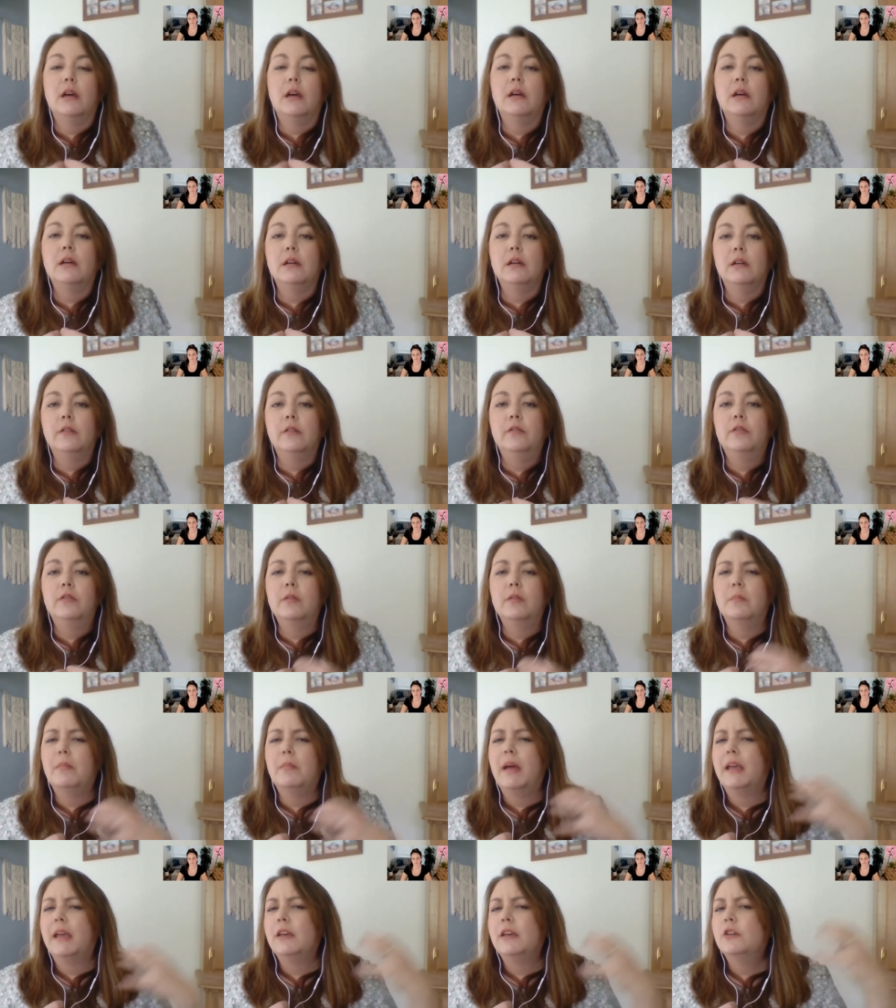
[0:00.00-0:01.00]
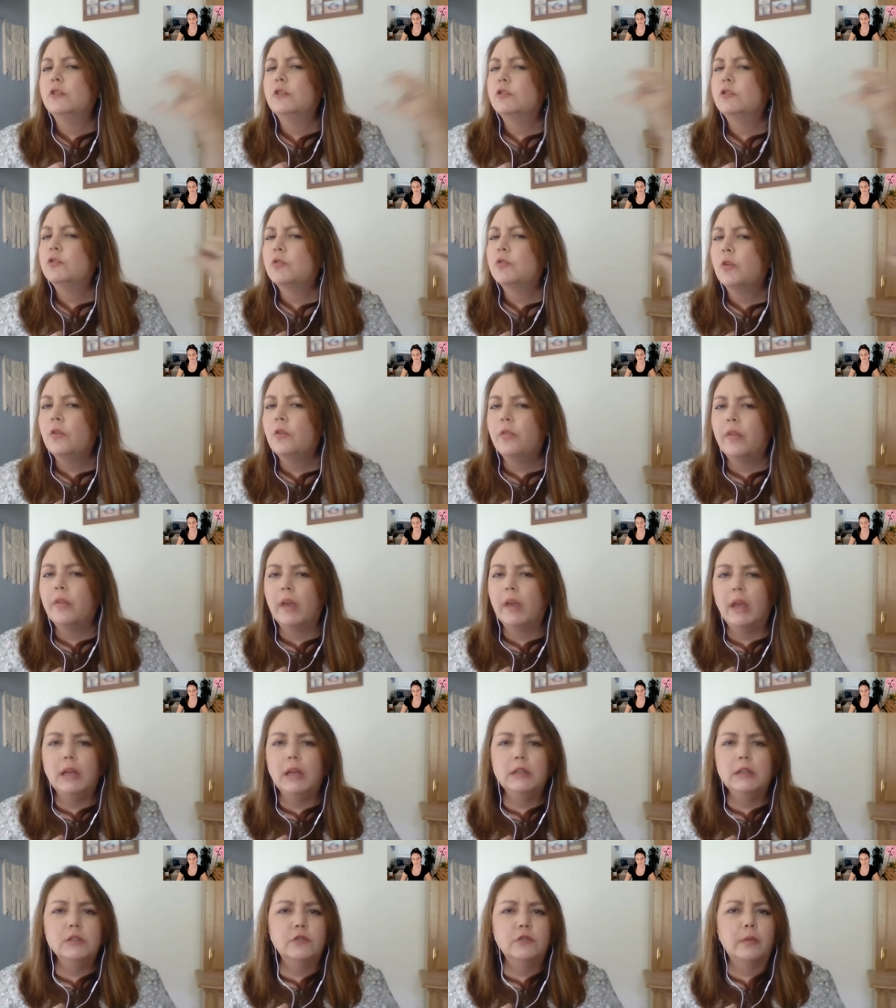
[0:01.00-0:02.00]
of the mind control
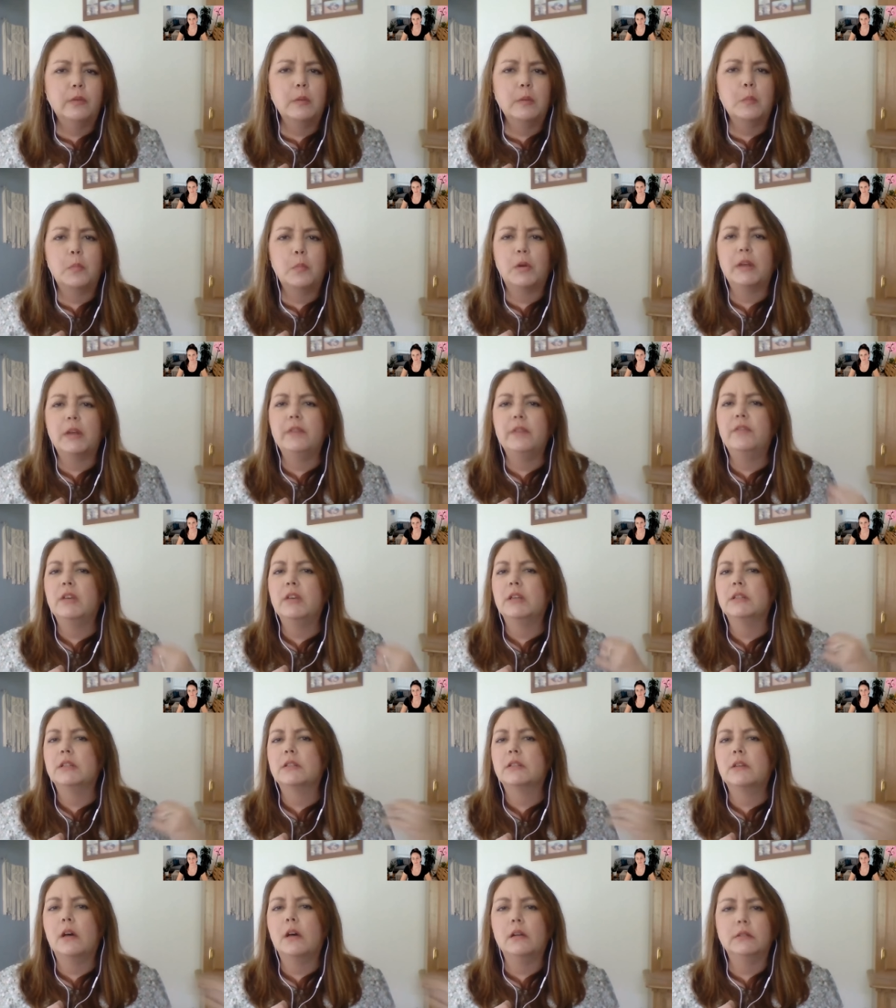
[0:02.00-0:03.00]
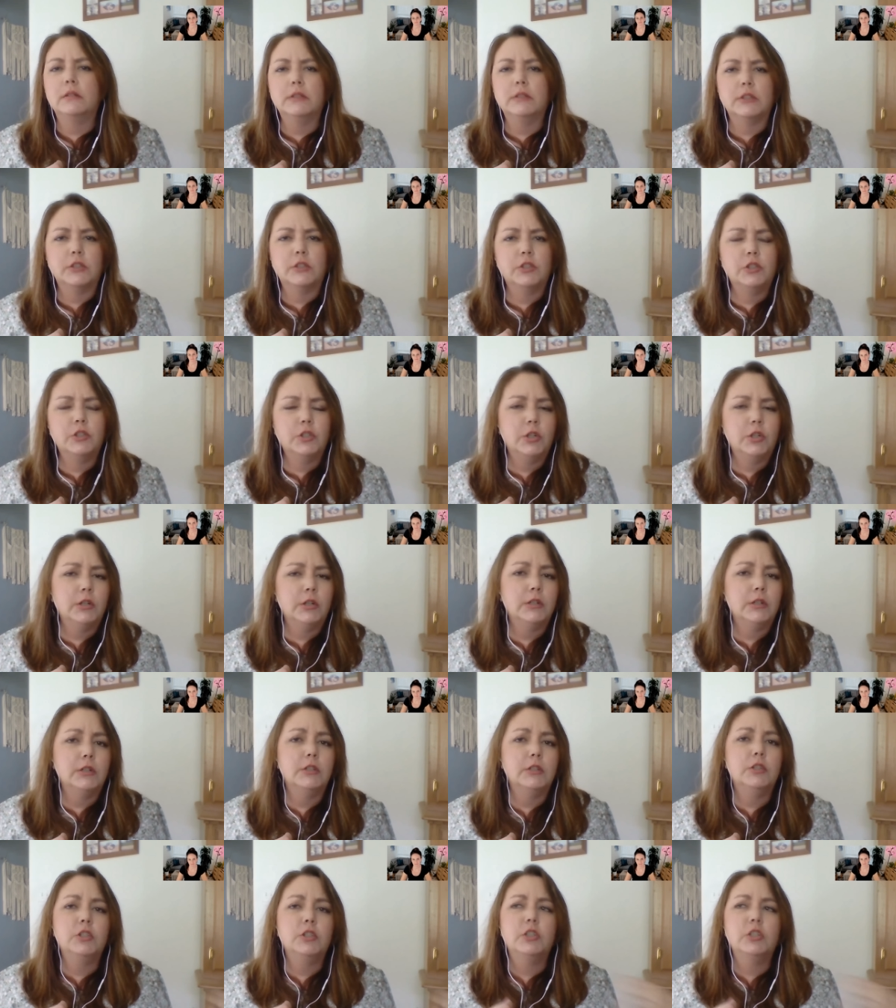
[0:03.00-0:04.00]
things from the previous cultish
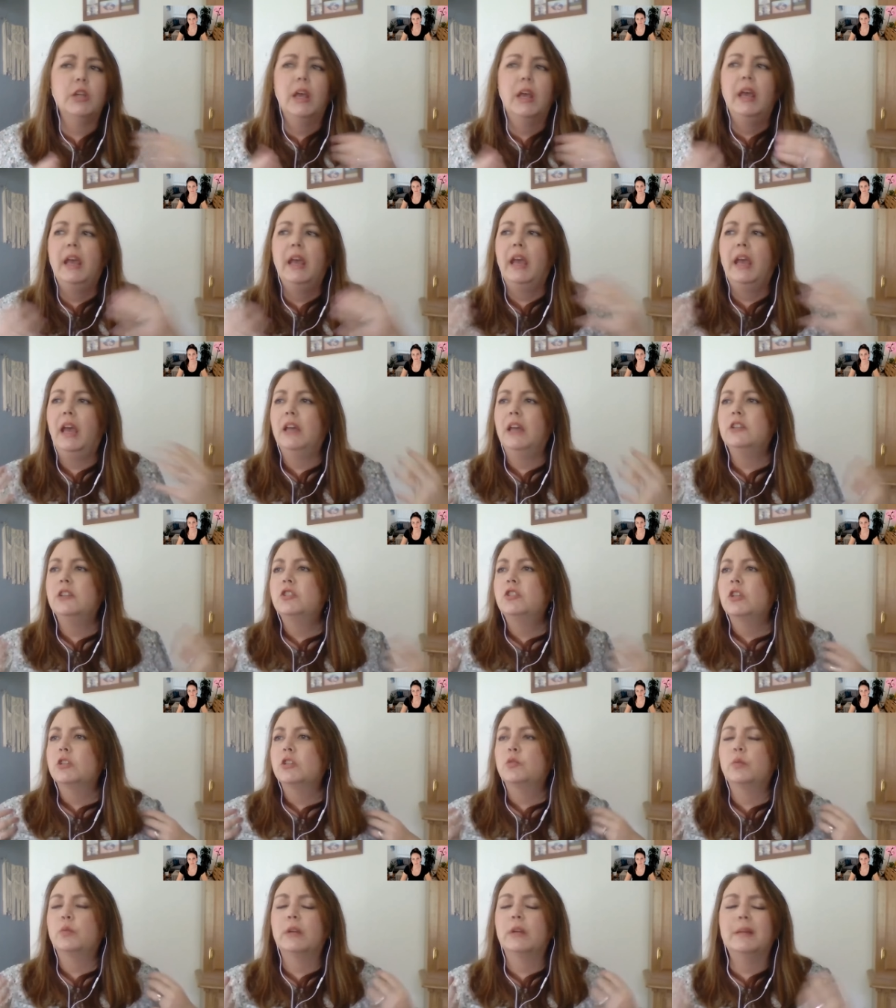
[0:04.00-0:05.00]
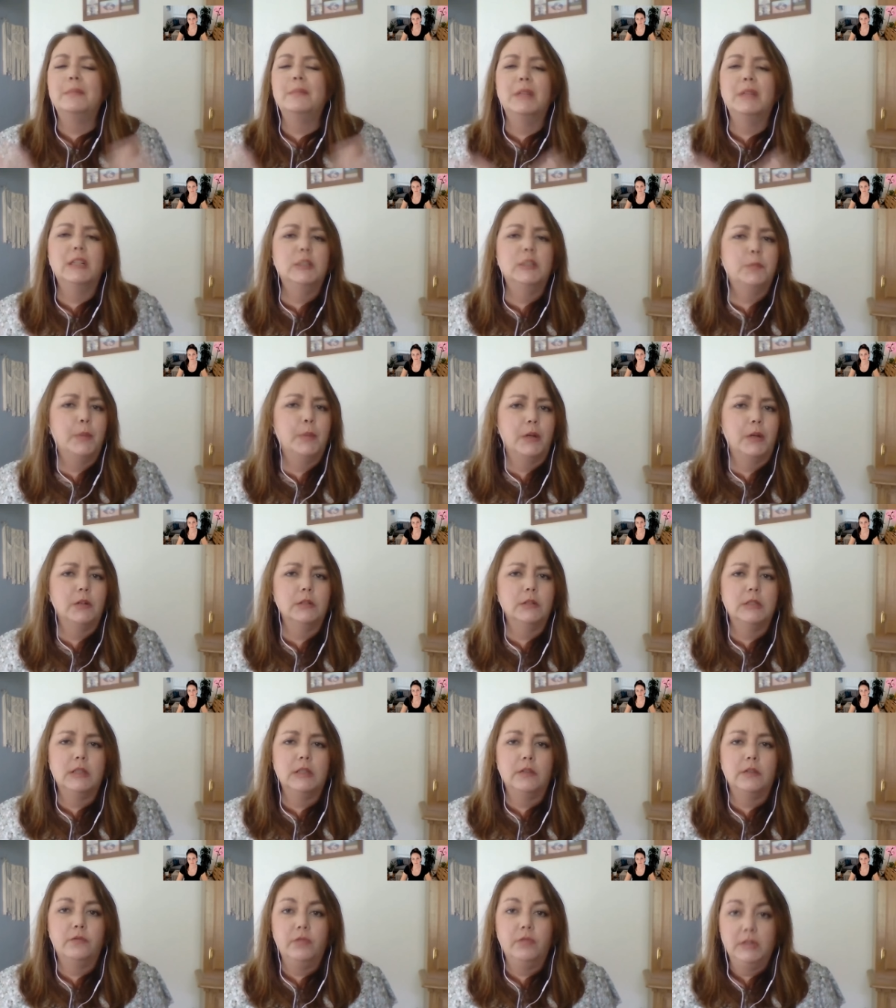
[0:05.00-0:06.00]
church and just what I'm
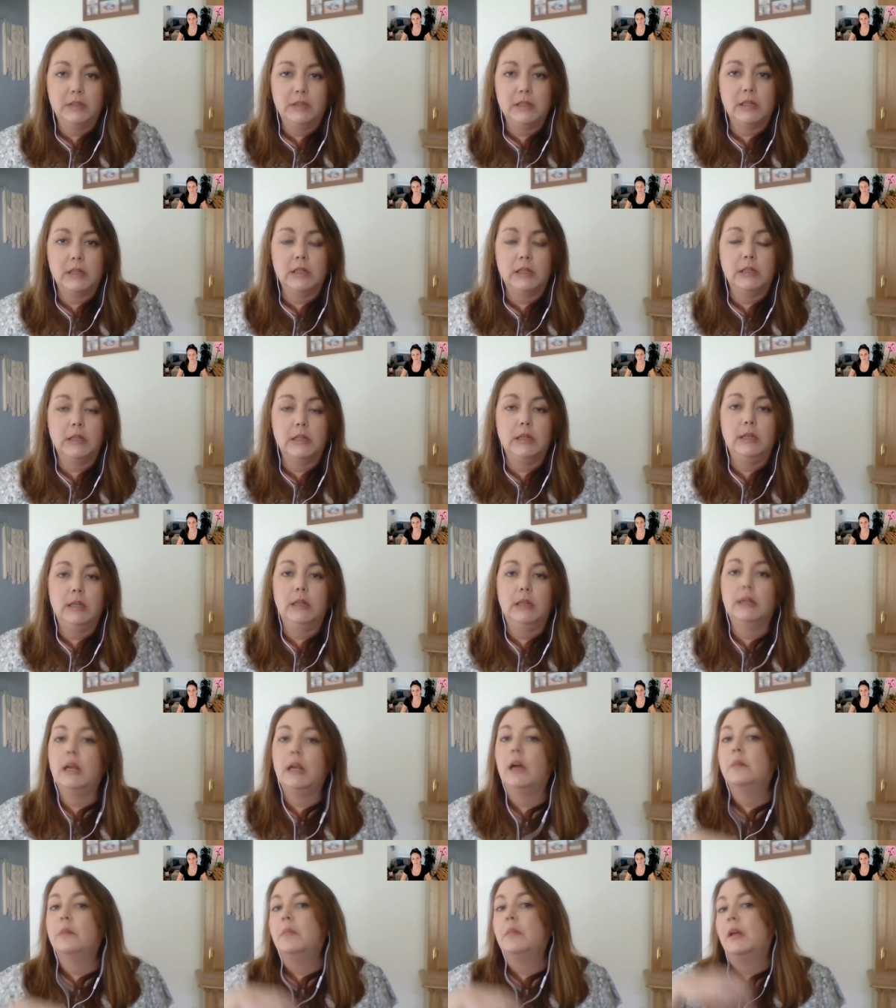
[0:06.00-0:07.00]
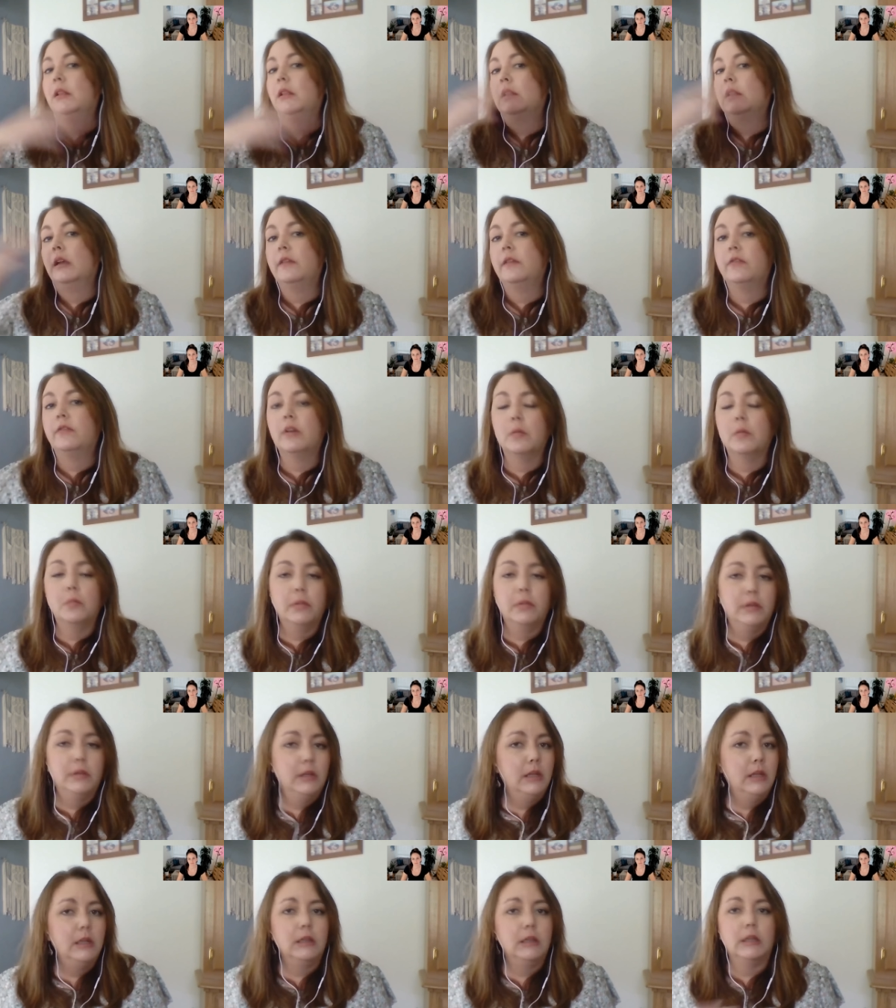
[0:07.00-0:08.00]
experiencing physically and how my life
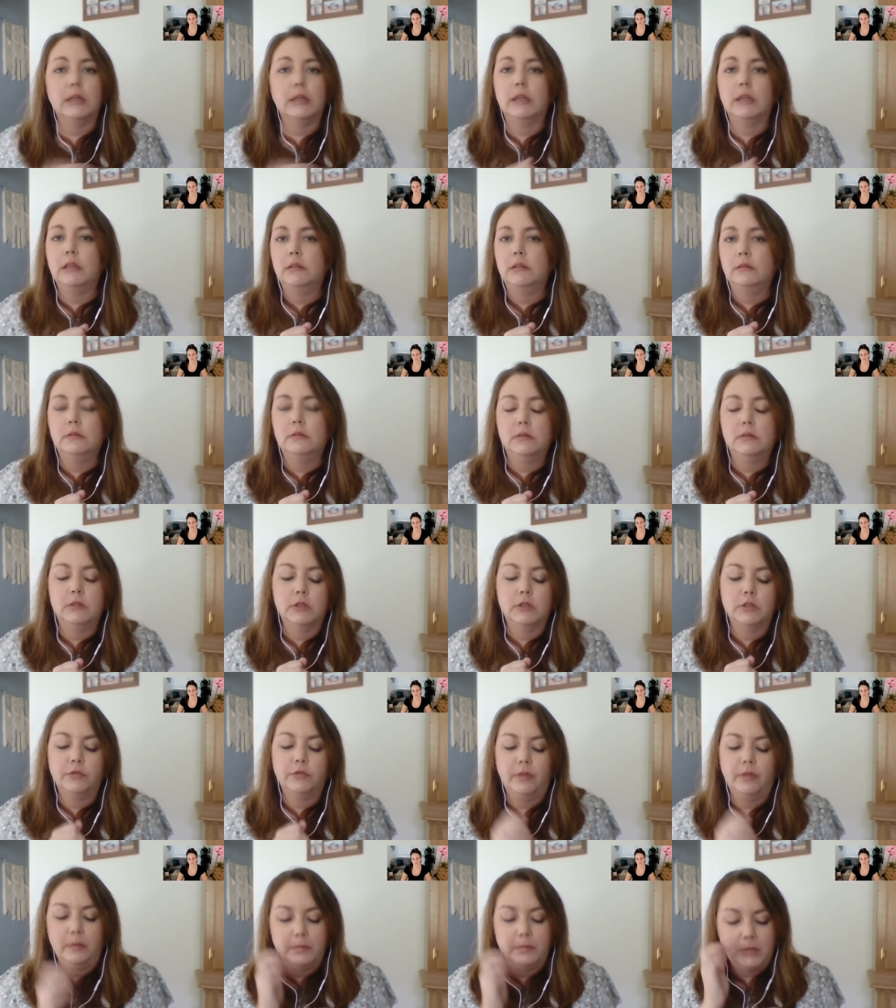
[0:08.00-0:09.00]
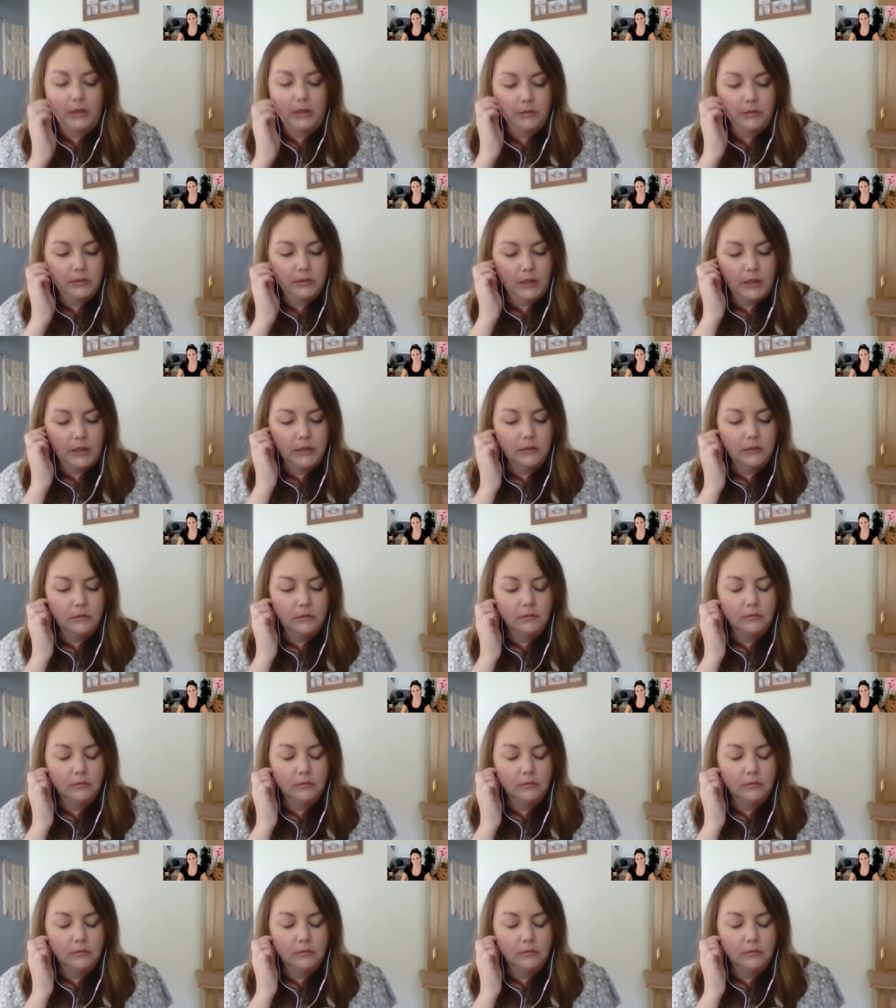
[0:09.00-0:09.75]
completely just flipped upside